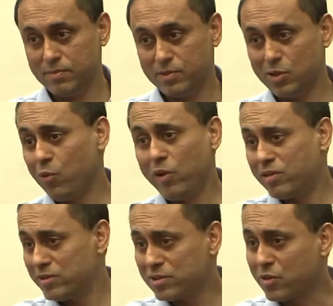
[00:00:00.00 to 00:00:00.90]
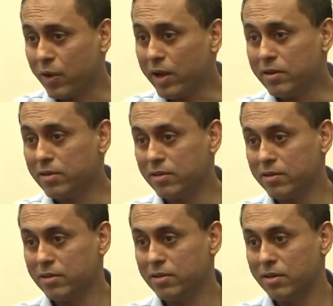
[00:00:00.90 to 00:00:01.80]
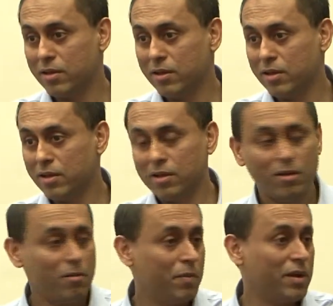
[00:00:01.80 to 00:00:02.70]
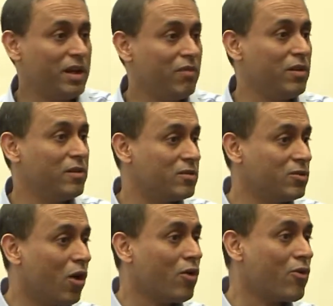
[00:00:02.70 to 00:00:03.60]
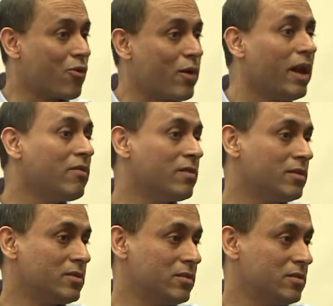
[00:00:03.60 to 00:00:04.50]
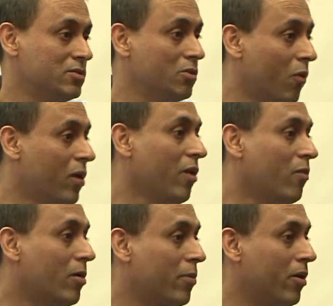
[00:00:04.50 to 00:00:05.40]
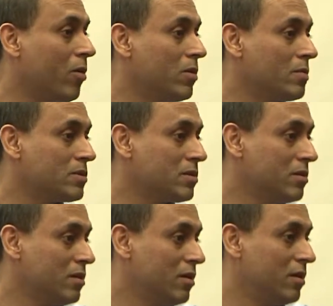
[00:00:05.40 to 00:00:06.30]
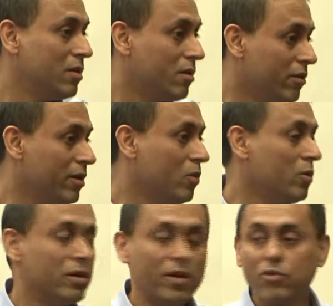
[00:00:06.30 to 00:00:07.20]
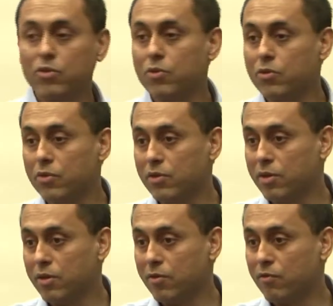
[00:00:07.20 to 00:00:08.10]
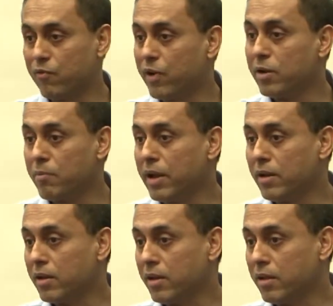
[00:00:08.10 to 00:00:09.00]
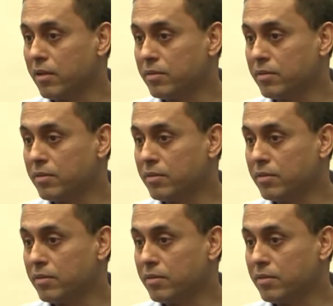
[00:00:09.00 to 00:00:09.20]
So research is great, but if it is not relevant to real-world problems, real-world issues, fundamentally,